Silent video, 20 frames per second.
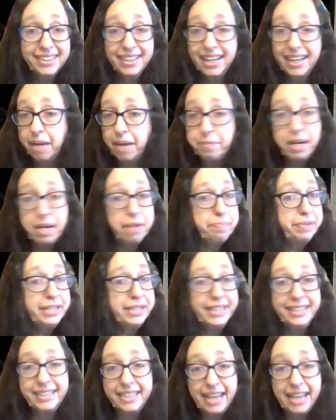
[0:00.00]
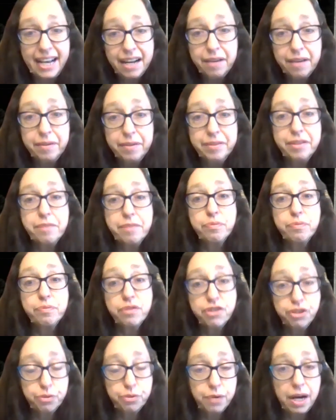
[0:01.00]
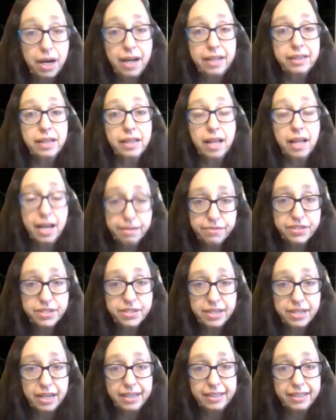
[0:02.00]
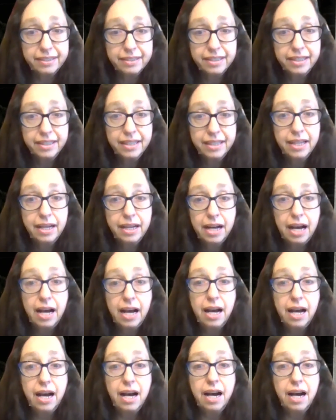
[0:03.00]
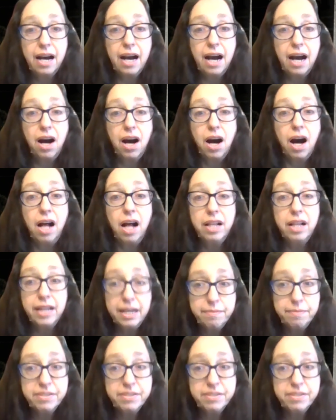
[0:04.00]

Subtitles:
I'm not putting down the bourgeois lifestyle. All I'm